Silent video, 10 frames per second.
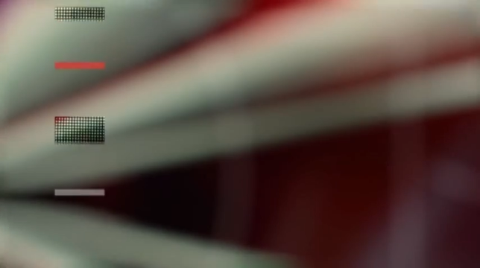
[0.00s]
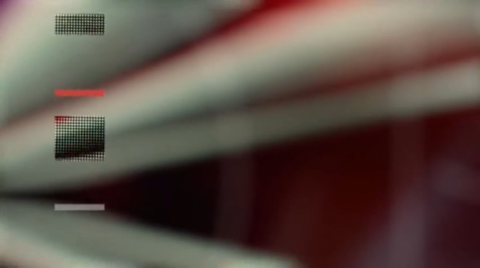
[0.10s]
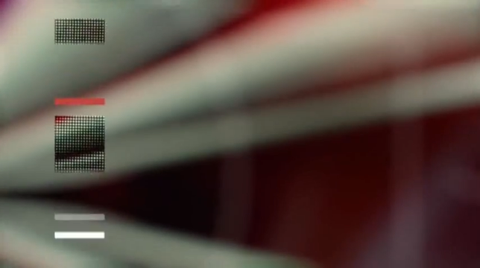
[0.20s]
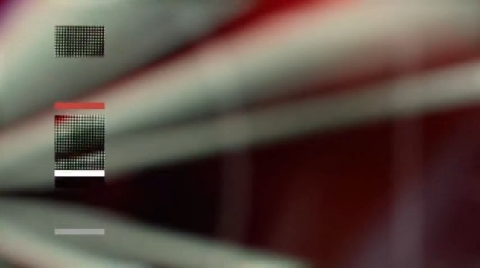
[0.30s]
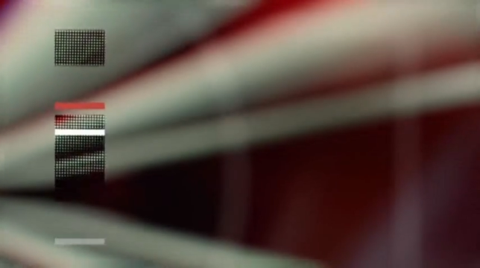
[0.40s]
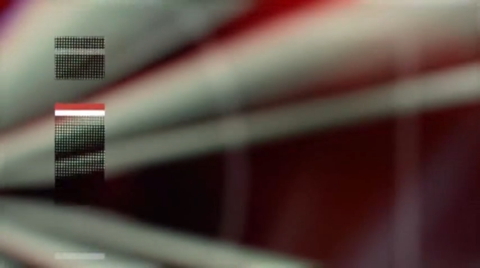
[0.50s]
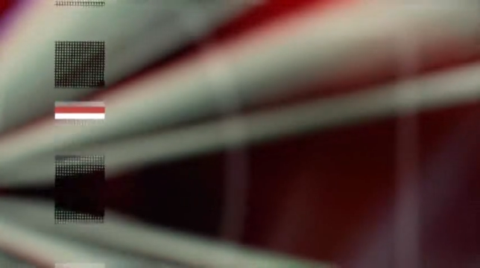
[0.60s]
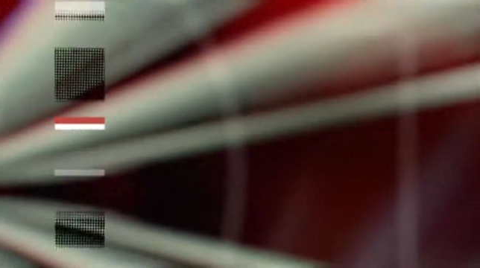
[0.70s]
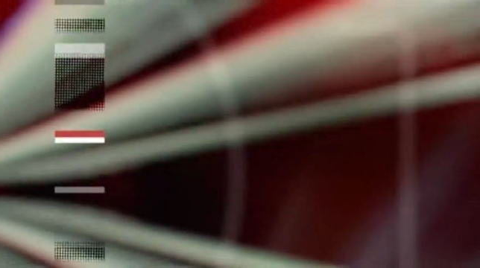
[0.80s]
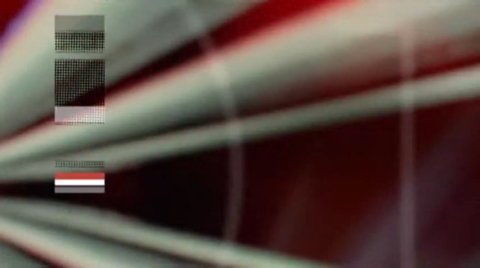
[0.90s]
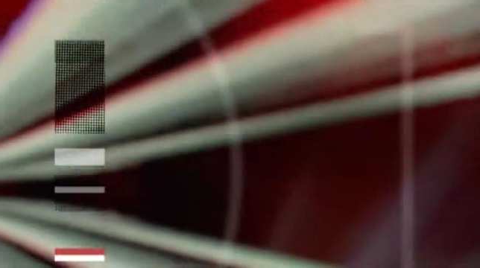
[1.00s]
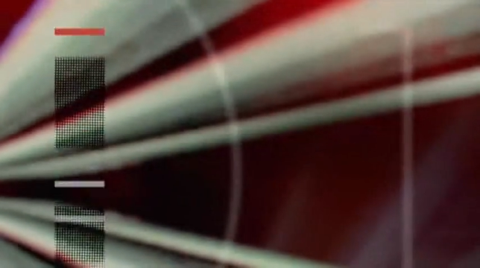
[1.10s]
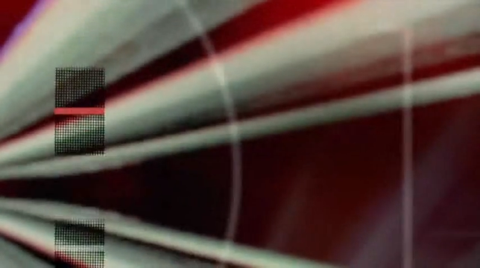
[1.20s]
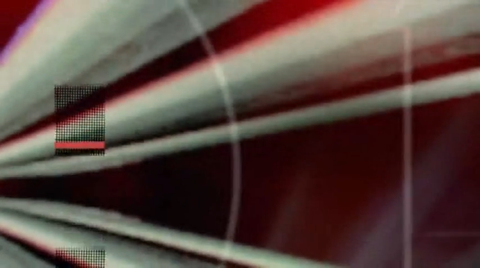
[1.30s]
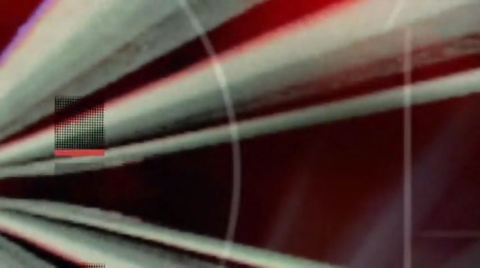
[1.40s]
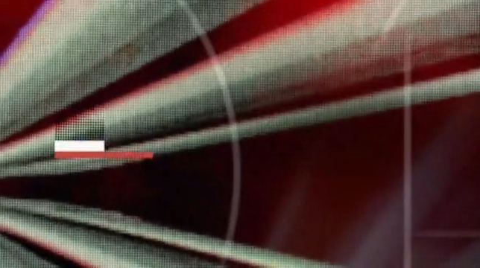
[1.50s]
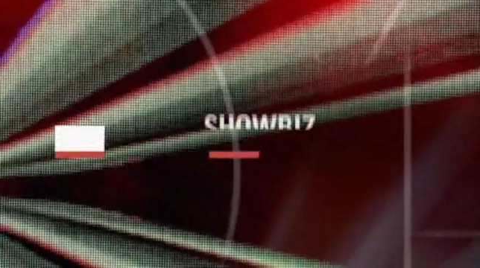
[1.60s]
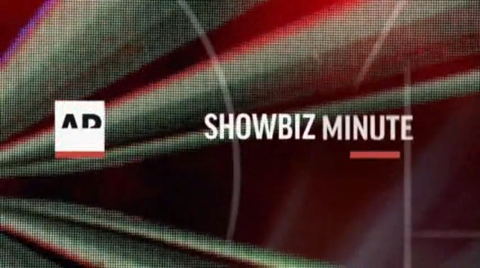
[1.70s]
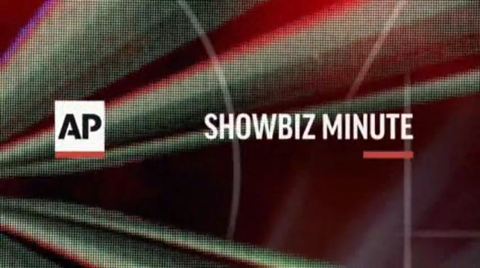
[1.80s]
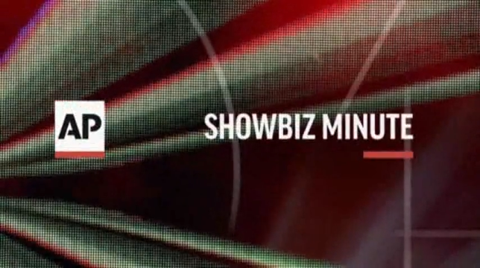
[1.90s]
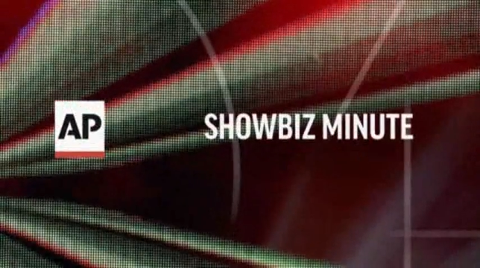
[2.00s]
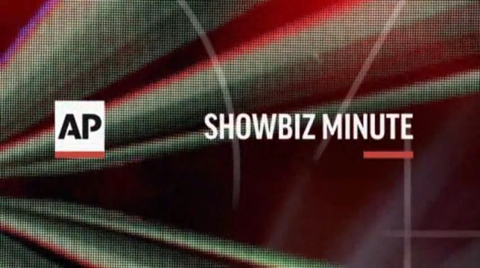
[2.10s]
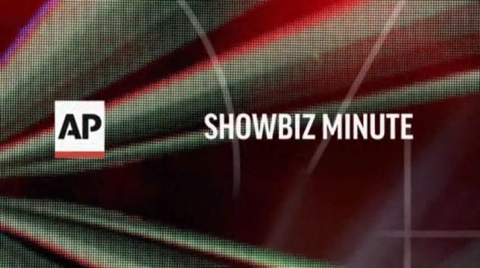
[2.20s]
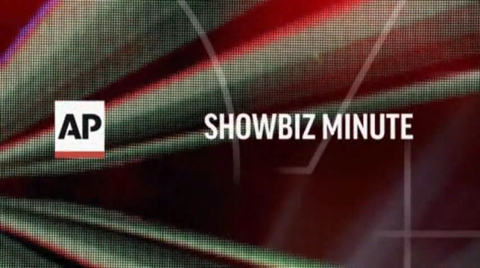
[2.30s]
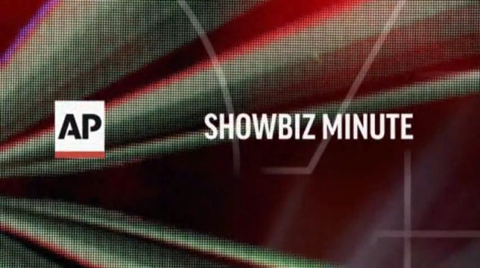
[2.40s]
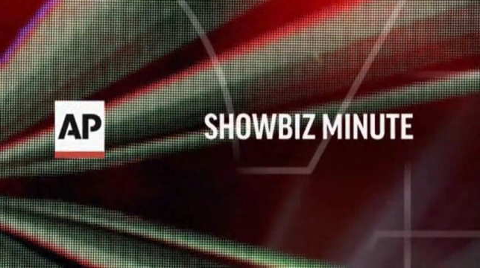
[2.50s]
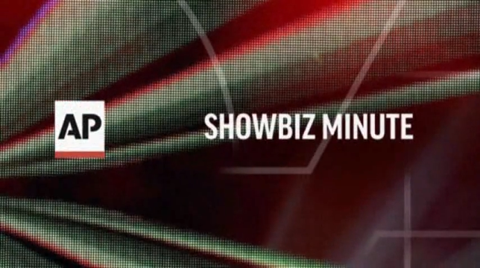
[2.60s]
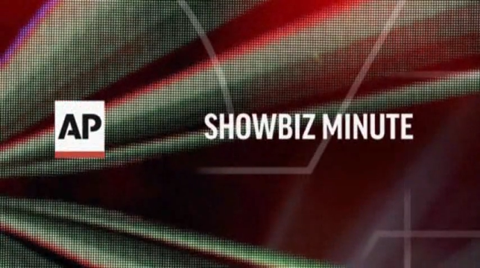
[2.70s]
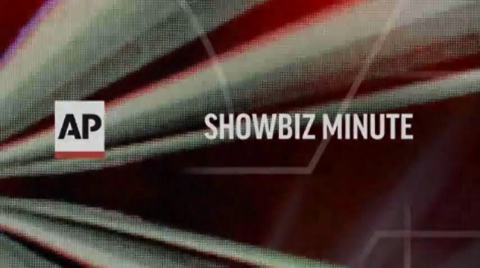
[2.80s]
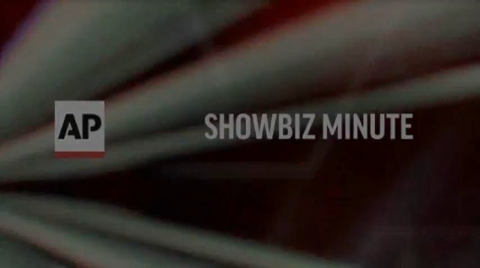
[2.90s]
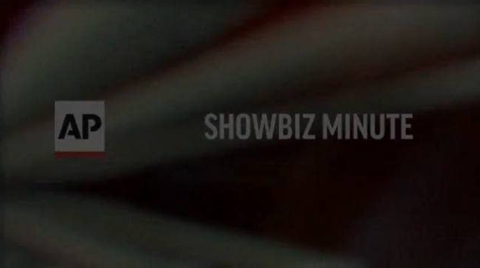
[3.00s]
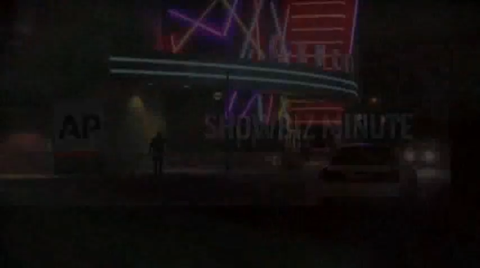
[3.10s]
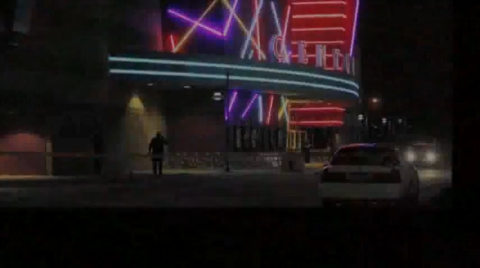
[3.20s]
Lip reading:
Nobody's mouth can be seen.